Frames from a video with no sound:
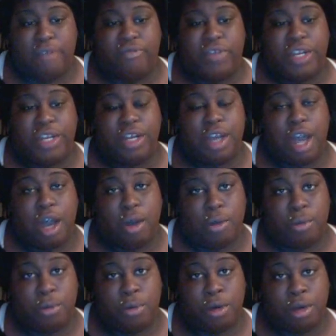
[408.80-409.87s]
video.
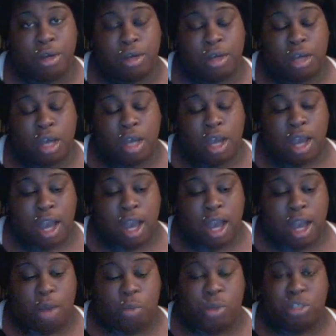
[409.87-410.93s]

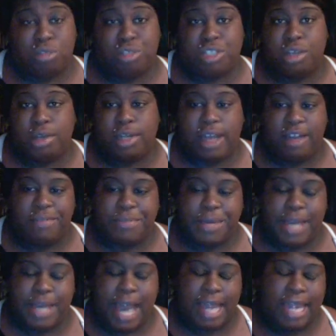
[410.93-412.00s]
Would You Still Love Me?
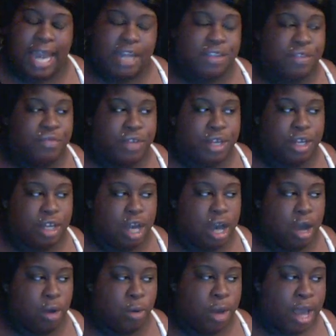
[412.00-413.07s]
I like the
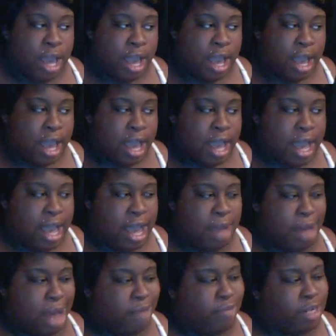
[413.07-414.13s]
video.
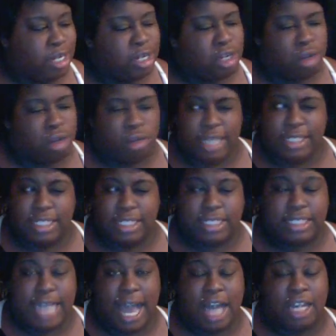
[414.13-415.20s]
I really don't like the
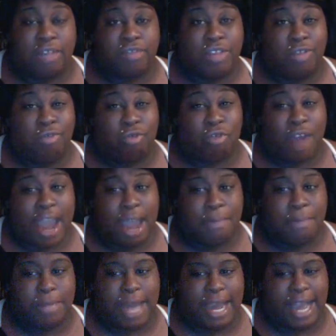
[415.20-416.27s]
style of the rap,
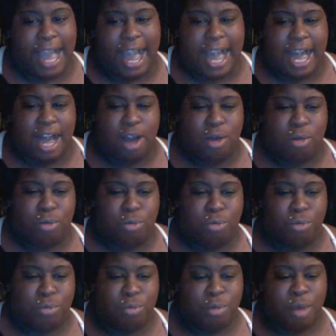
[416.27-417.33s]
like how
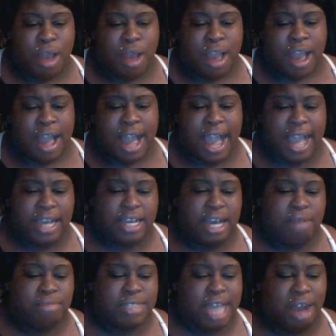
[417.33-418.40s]
it
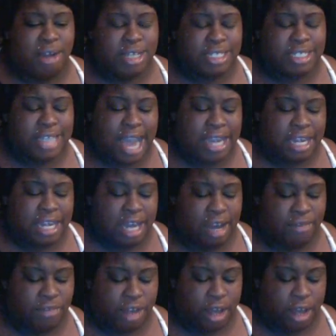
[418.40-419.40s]
comes out. It's kind of